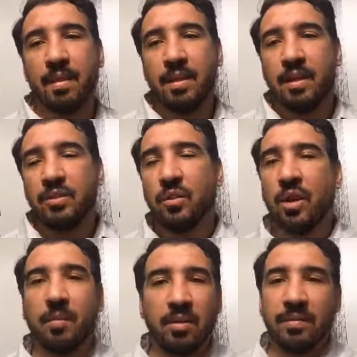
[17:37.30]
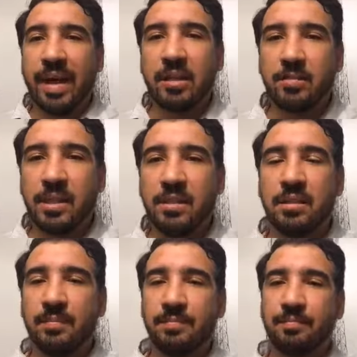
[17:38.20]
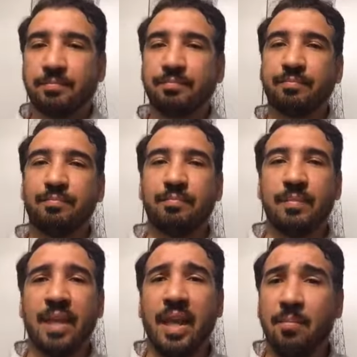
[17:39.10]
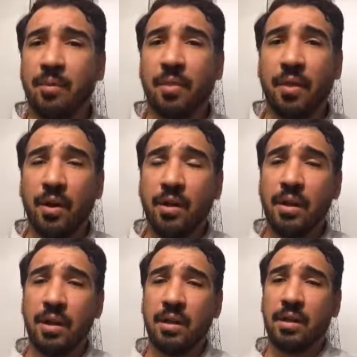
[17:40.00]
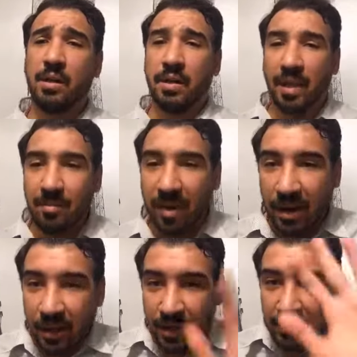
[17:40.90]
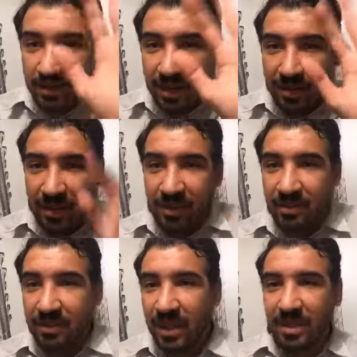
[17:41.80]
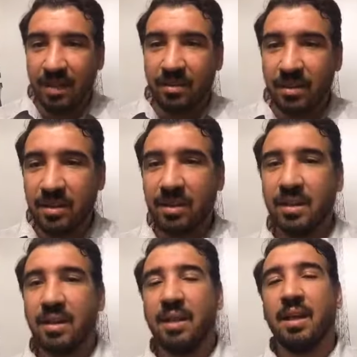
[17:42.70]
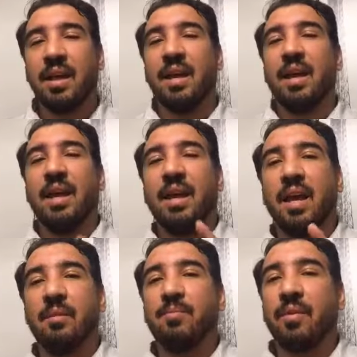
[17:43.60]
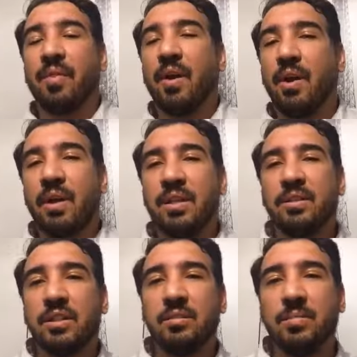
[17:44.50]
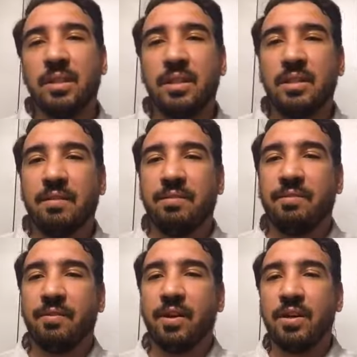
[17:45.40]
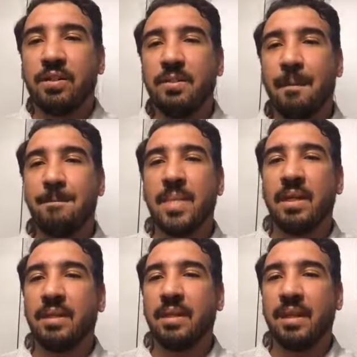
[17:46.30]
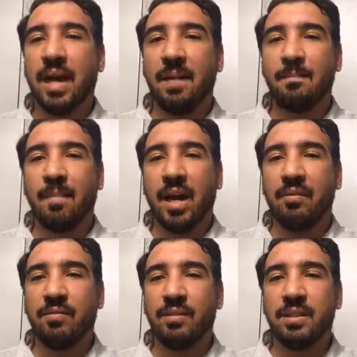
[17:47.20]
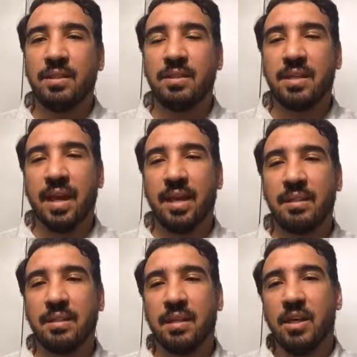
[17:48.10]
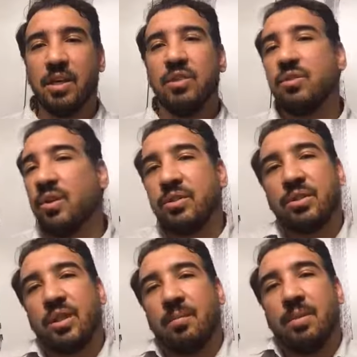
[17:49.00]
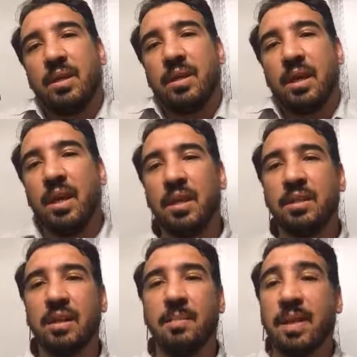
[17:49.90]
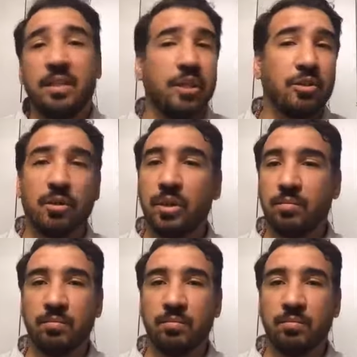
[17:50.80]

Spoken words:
So a couple of announcements. April 3rd. Hey, Brandy. How are you? Hey, Devin. April 3rd is going to be the first Monday night mindfulness night. So it's just going to be a meditation group.